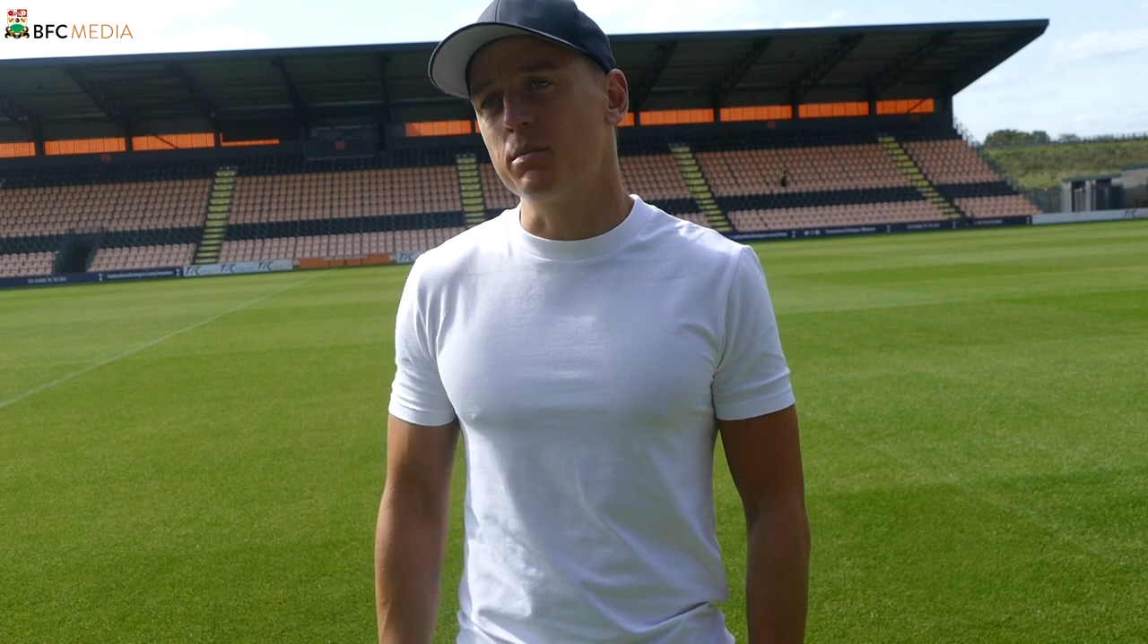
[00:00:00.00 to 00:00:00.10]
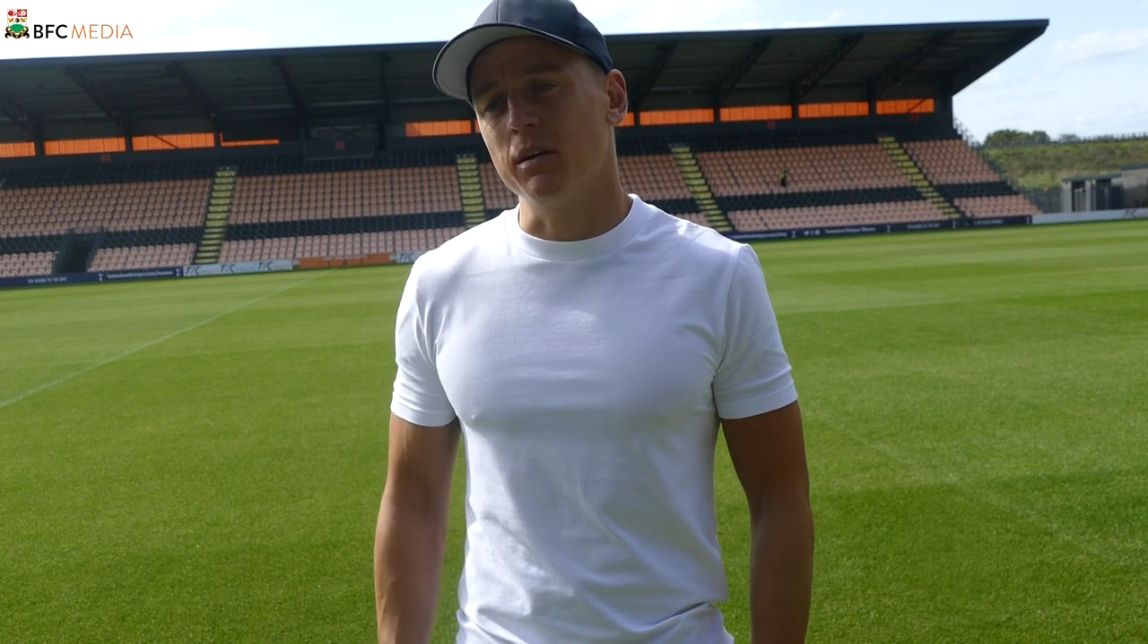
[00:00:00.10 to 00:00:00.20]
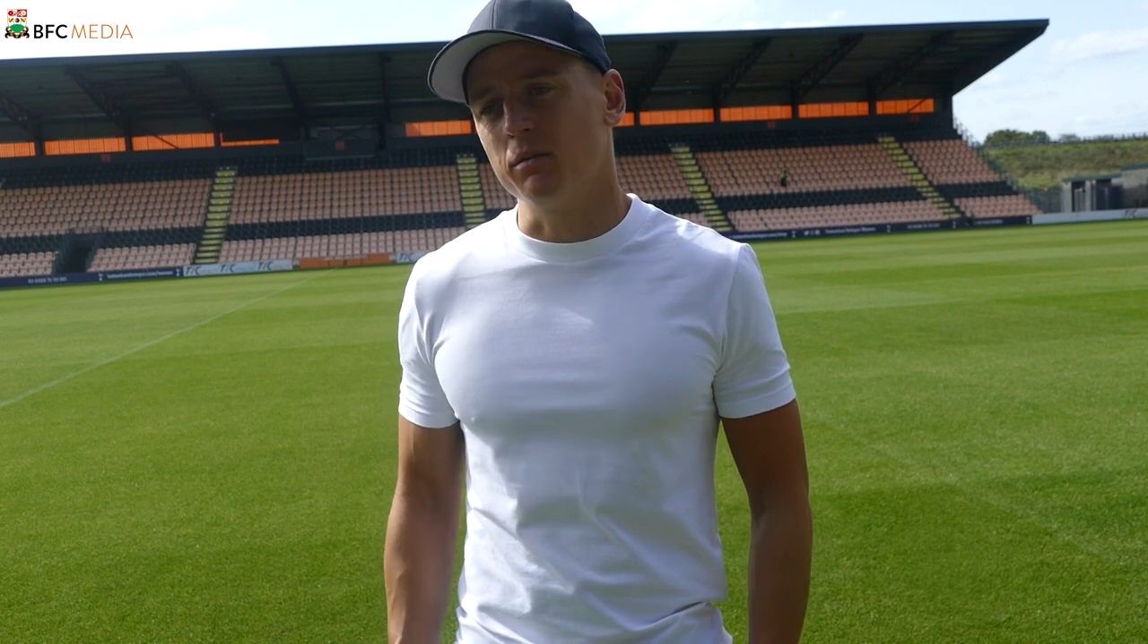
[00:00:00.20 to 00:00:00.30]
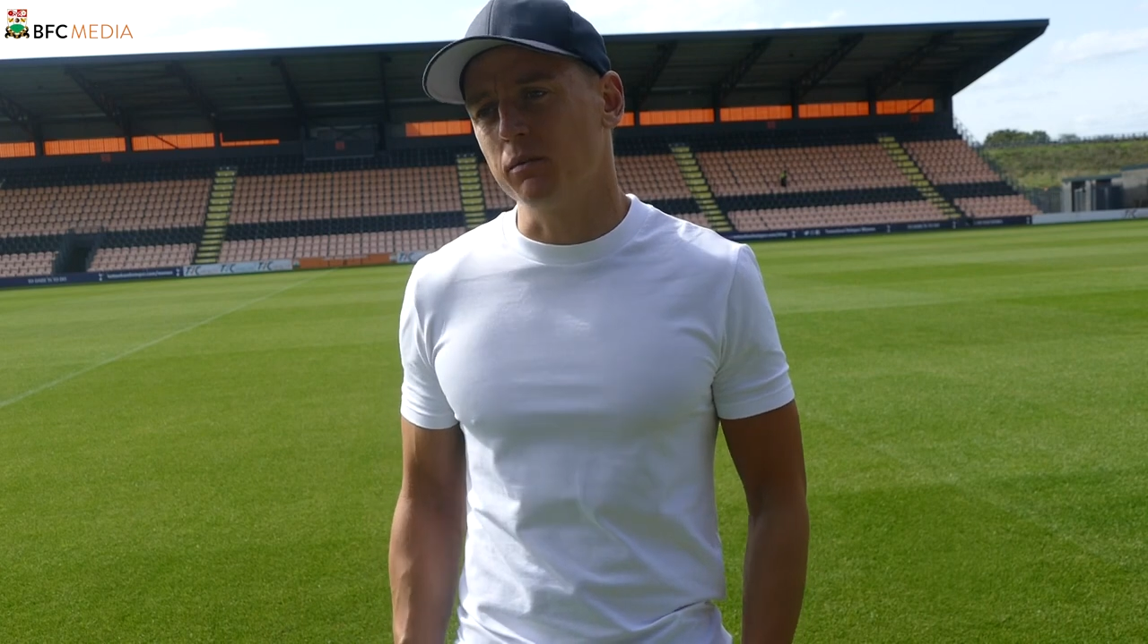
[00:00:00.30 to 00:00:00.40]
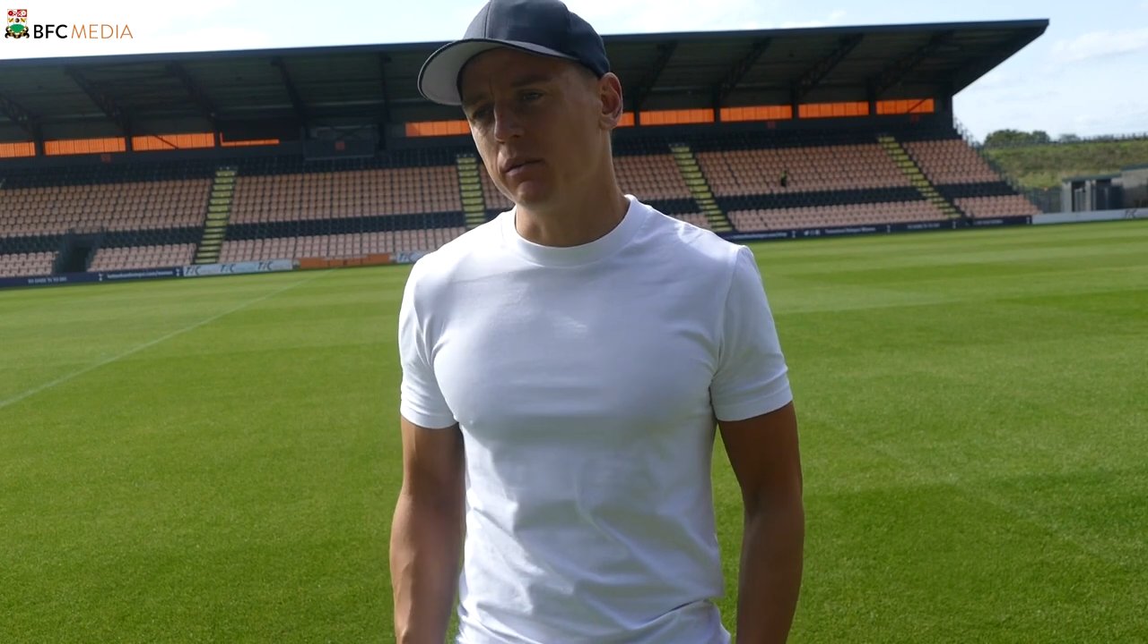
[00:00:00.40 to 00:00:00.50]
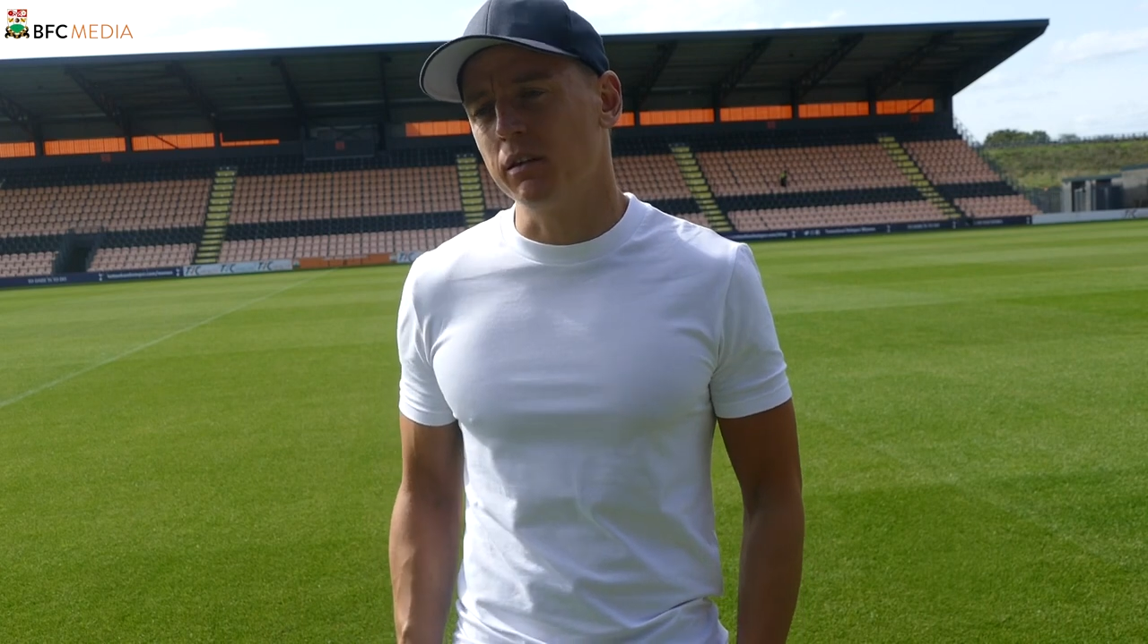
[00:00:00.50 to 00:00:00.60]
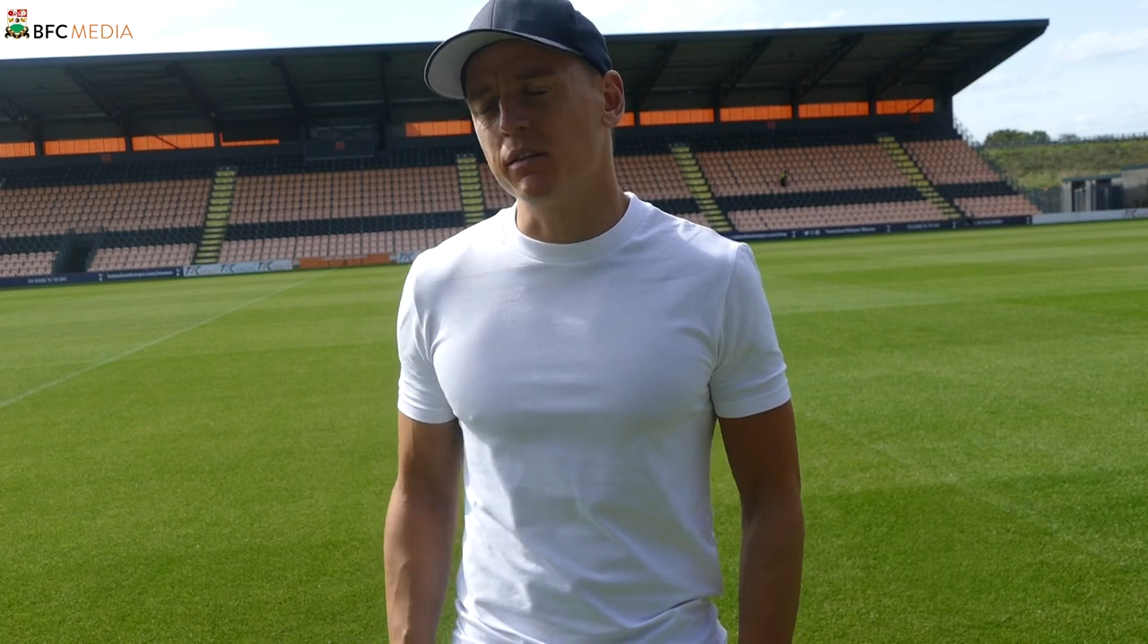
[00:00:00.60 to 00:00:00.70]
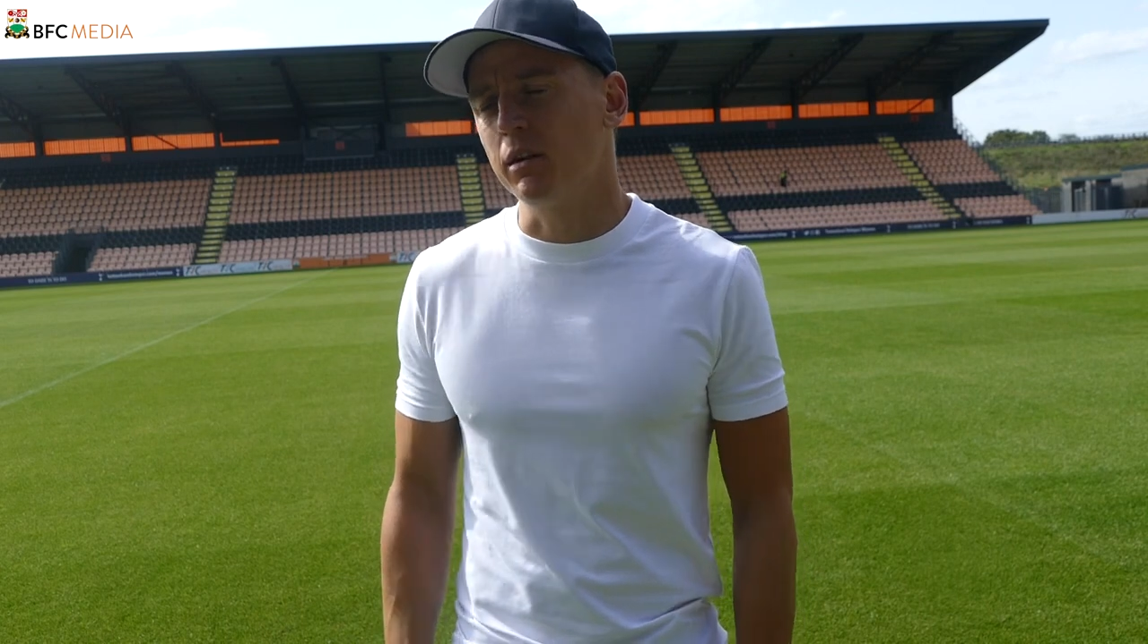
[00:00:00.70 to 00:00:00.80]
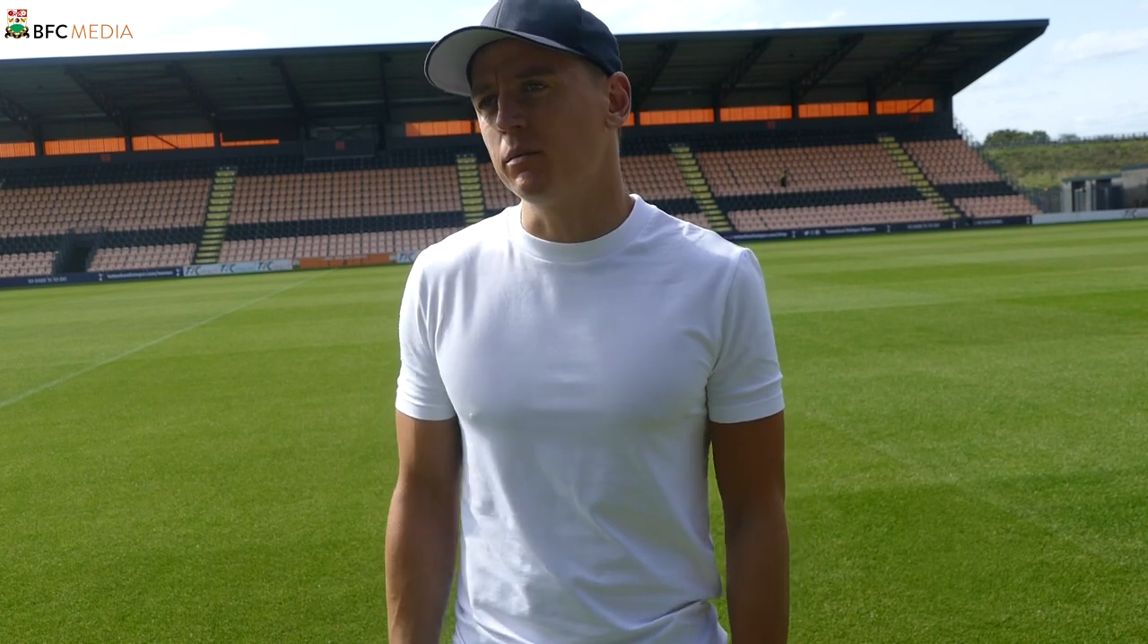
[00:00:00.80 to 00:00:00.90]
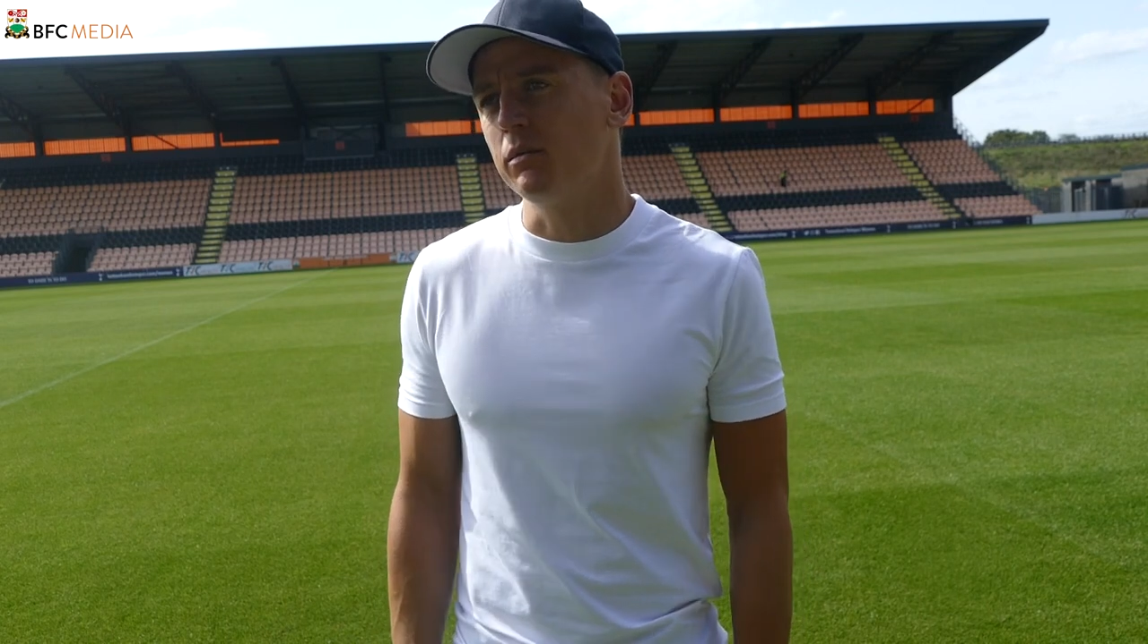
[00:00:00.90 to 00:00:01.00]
But they felt